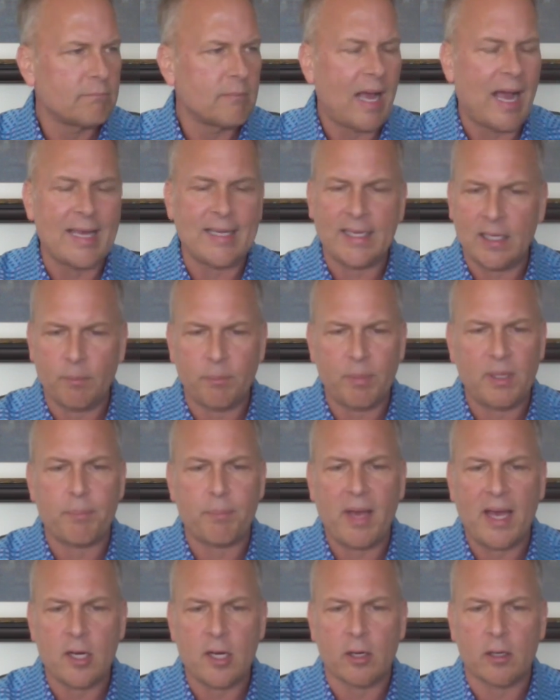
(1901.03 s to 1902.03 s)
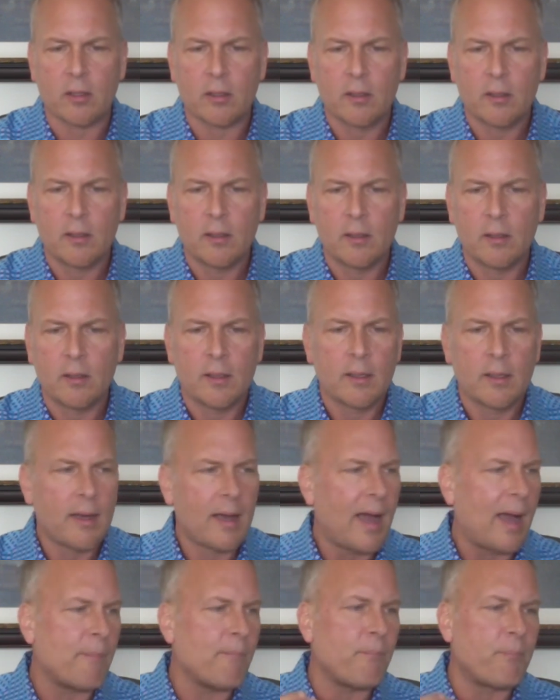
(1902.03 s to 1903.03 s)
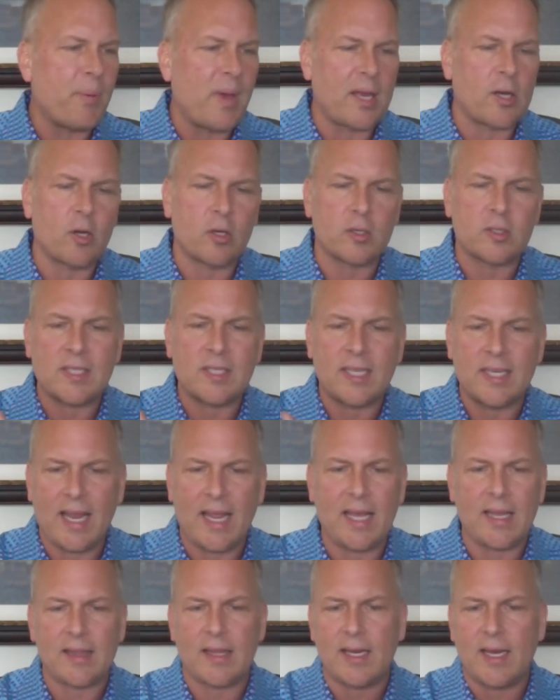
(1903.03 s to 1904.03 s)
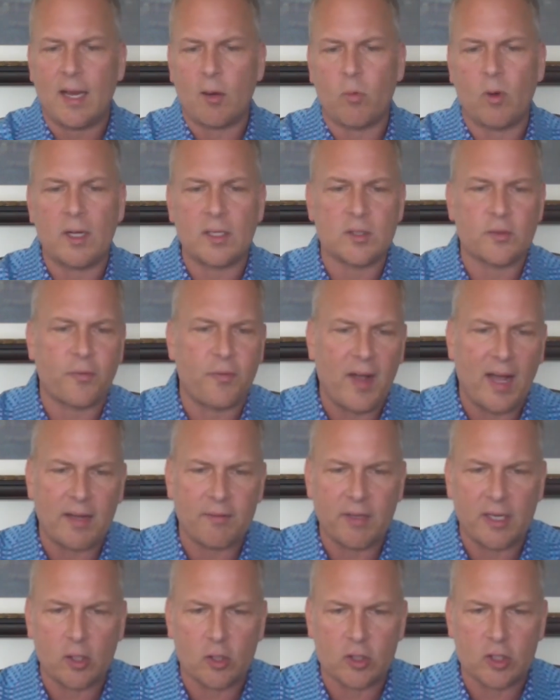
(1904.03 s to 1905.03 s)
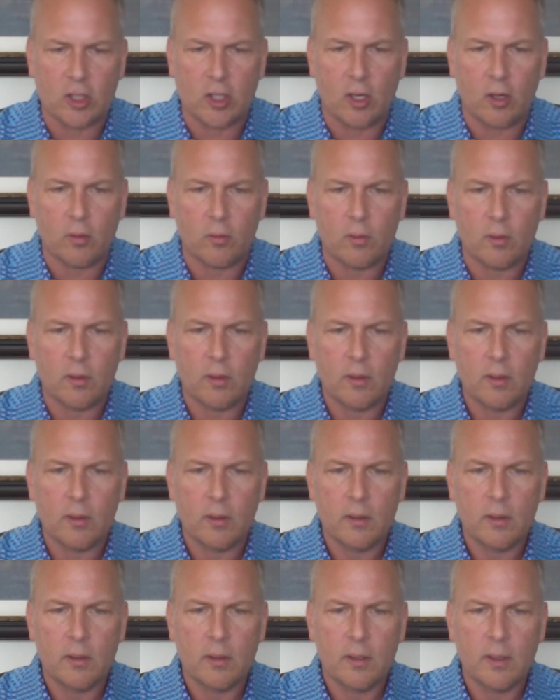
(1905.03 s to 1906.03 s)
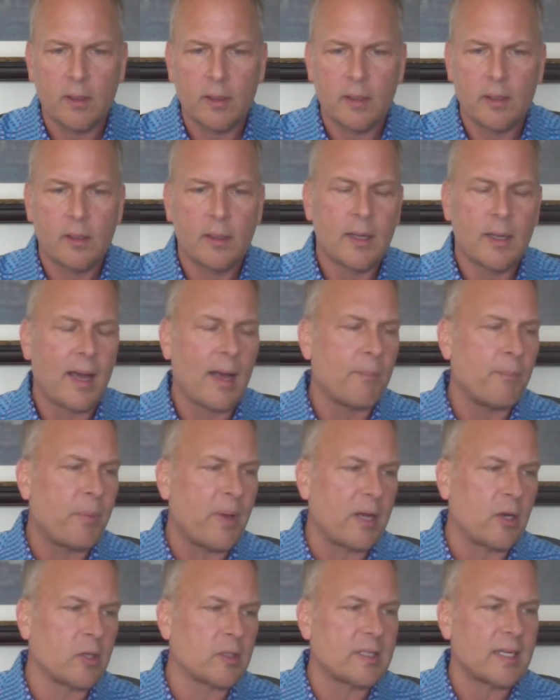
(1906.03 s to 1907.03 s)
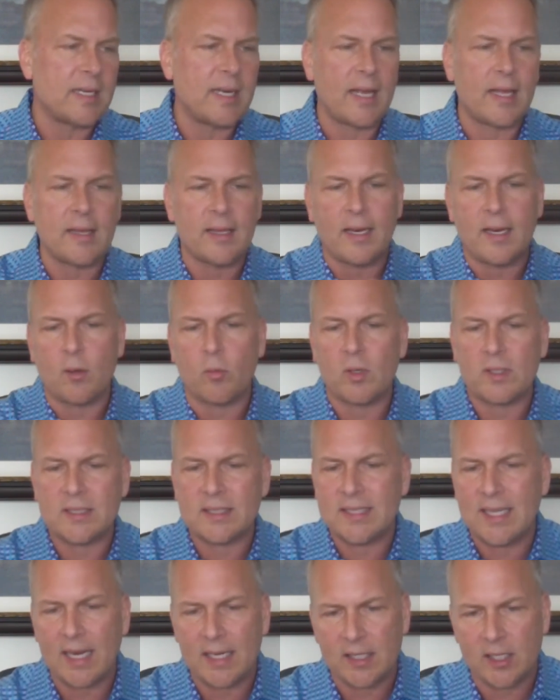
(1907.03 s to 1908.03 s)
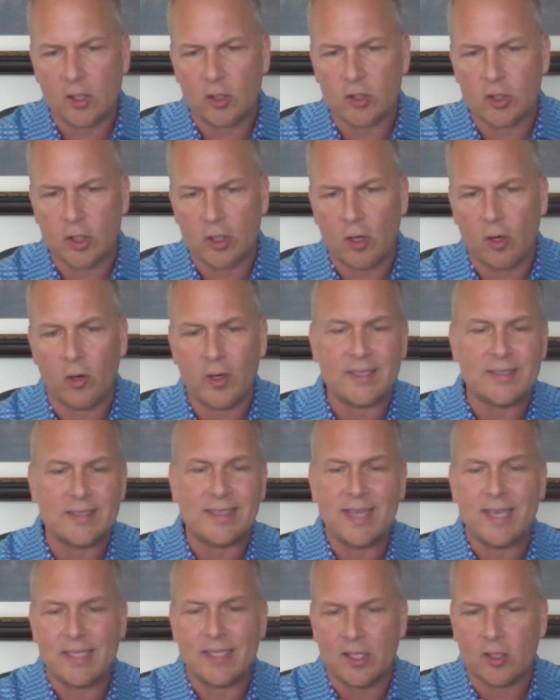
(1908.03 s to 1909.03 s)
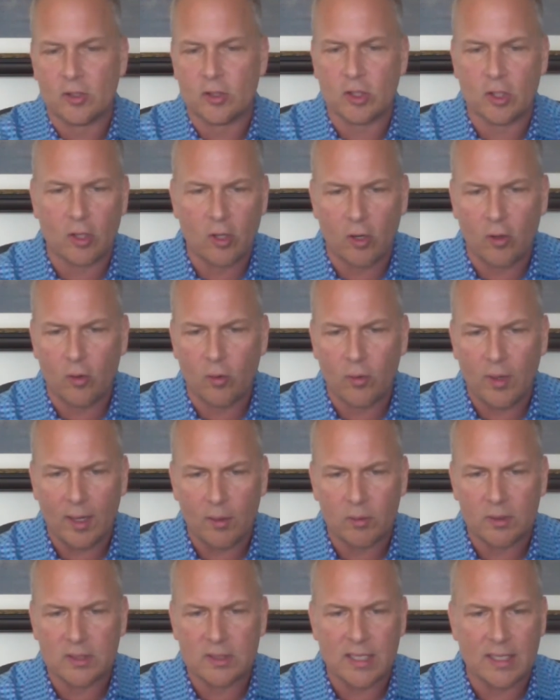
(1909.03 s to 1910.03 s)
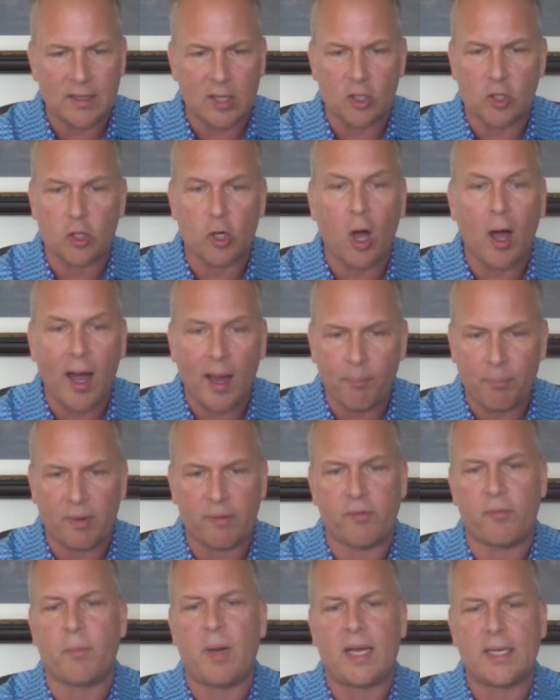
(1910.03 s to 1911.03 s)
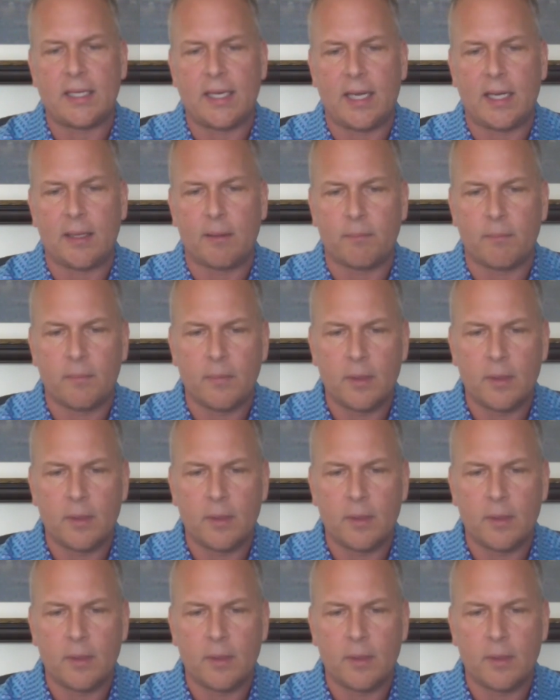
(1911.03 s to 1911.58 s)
I can be better. I'm better today than I was five years ago. I'm better today than I was 10 years ago. And 10 years ago, I was at the top of my game.